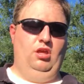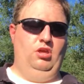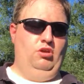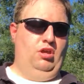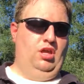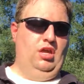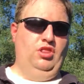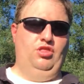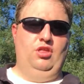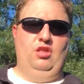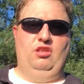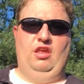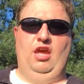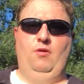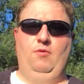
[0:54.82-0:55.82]
You can get
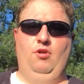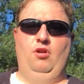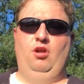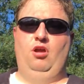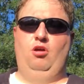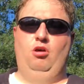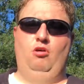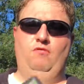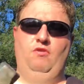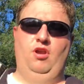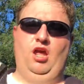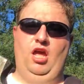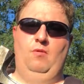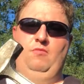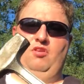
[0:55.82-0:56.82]
this hammer over
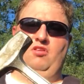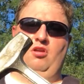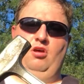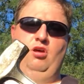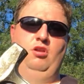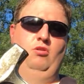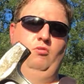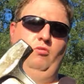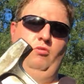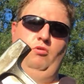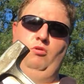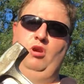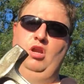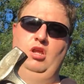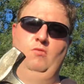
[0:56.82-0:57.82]
at Amazon
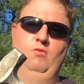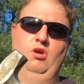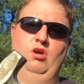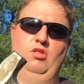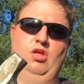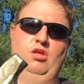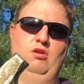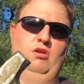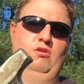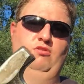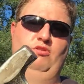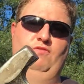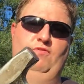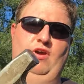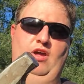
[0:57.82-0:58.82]
or anywhere that you can
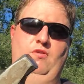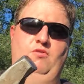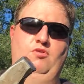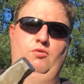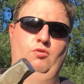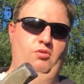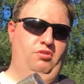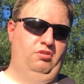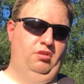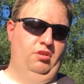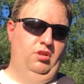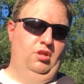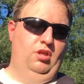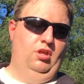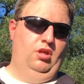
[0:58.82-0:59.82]
just find tools.
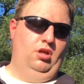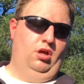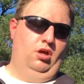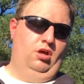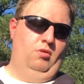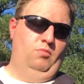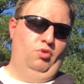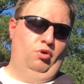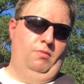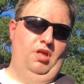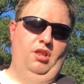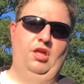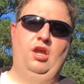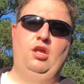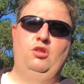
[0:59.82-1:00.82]
Um, there'll be
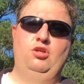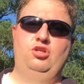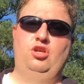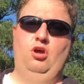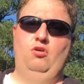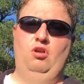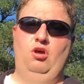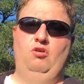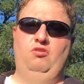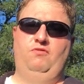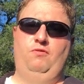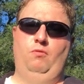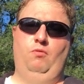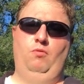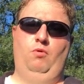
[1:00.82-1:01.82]
a link in the show notes
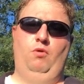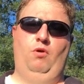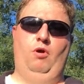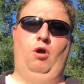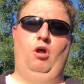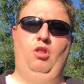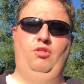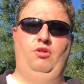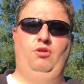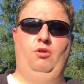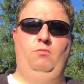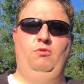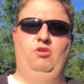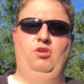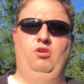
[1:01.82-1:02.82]
for all the
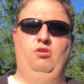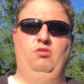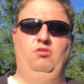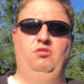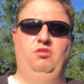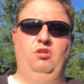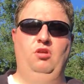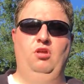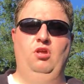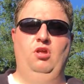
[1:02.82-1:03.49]
materials